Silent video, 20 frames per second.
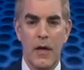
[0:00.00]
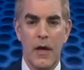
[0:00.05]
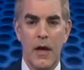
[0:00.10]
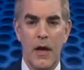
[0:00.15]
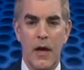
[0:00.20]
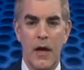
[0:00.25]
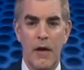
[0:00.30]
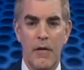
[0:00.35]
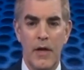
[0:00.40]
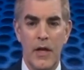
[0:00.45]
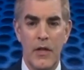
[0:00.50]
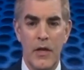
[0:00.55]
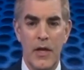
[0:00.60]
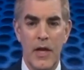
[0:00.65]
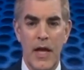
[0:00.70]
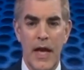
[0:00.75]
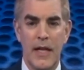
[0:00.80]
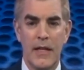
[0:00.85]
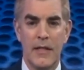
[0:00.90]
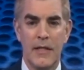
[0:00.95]
Uh, in the
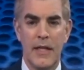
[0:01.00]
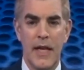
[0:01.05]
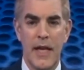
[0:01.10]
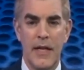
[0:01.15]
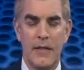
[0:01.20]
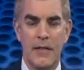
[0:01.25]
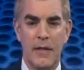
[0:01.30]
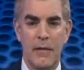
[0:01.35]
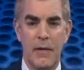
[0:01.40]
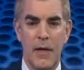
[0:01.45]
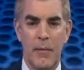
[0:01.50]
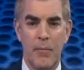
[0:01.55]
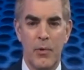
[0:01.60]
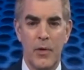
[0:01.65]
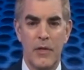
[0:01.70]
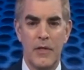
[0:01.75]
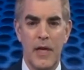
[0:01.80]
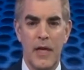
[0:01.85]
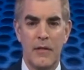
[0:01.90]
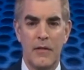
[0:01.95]
United States, it, it
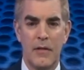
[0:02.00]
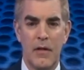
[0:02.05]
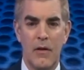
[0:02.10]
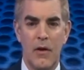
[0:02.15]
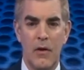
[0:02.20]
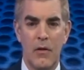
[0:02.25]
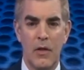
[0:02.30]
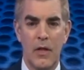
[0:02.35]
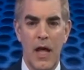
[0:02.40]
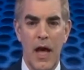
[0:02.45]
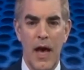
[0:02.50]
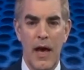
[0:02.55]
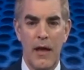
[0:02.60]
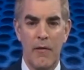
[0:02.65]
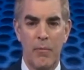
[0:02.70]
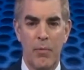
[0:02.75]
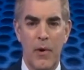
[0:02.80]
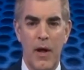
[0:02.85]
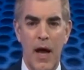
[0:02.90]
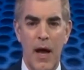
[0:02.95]
presents a, a, lot
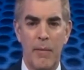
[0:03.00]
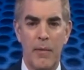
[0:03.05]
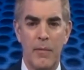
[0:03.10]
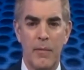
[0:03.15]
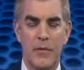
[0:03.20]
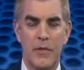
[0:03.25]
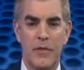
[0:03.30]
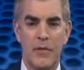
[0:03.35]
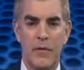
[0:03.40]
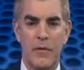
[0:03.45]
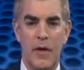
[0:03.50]
of problems.